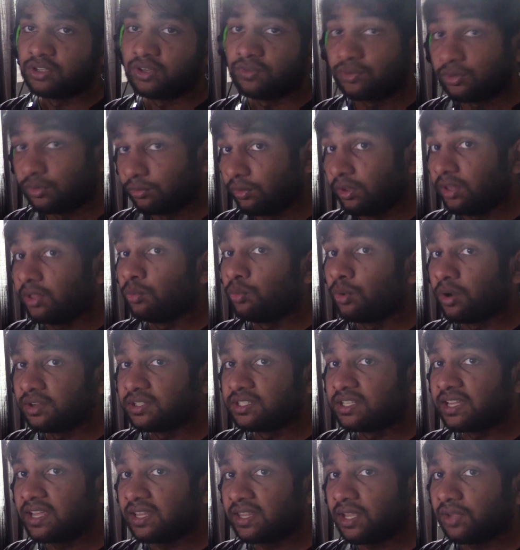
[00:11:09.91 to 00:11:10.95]
If you really wanted
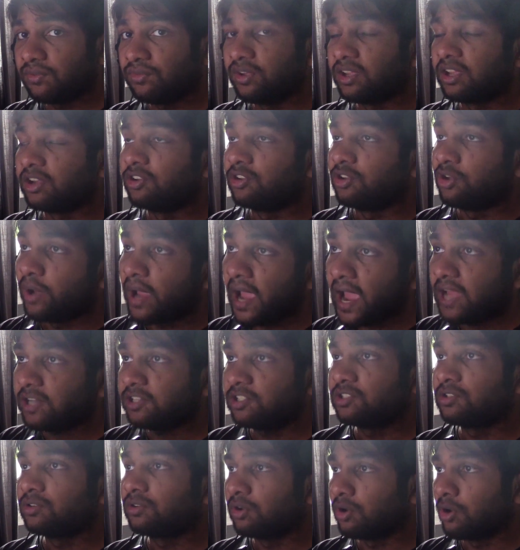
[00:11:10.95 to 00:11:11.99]
to get that figure, you had
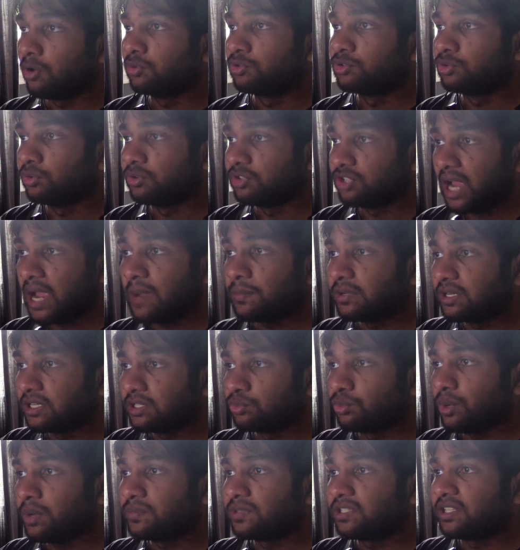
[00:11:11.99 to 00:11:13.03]
to go to a Japanese
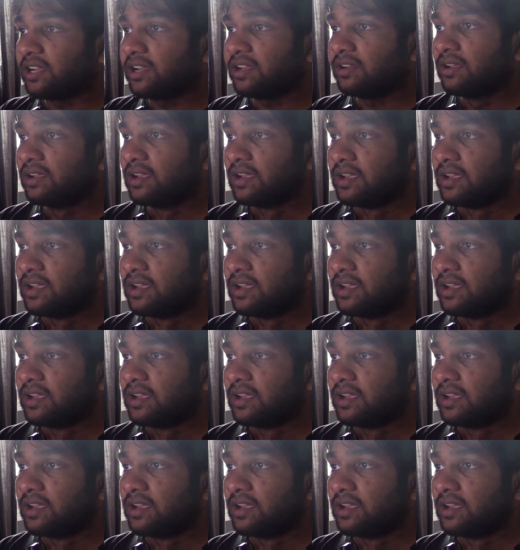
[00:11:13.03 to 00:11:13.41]
website